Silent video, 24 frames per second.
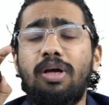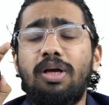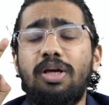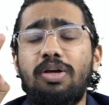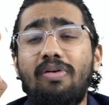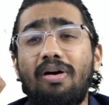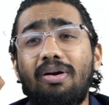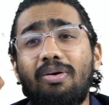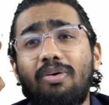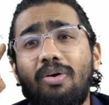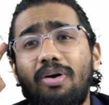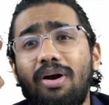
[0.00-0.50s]

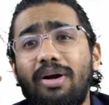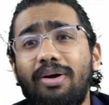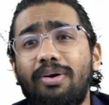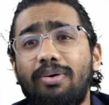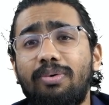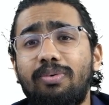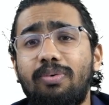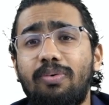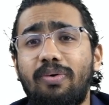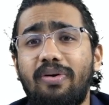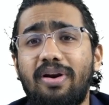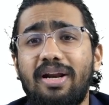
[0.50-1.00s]
you are going
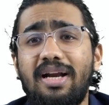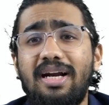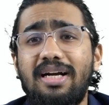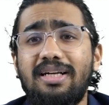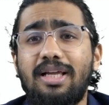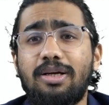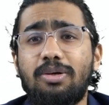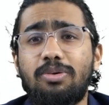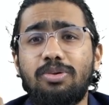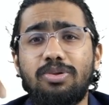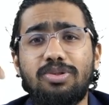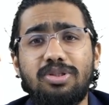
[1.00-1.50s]
to read
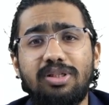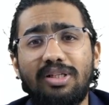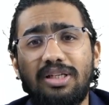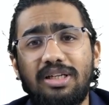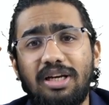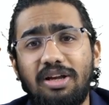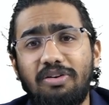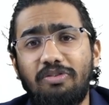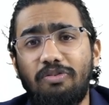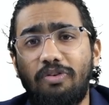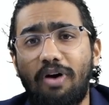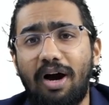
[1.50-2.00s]
the question in
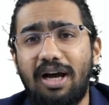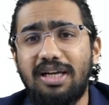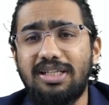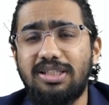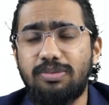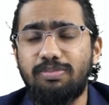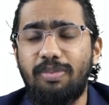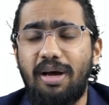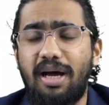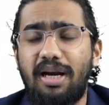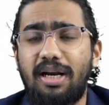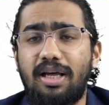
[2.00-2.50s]
a
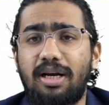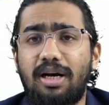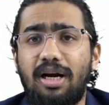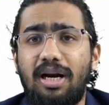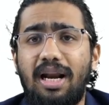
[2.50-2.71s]
wise manner.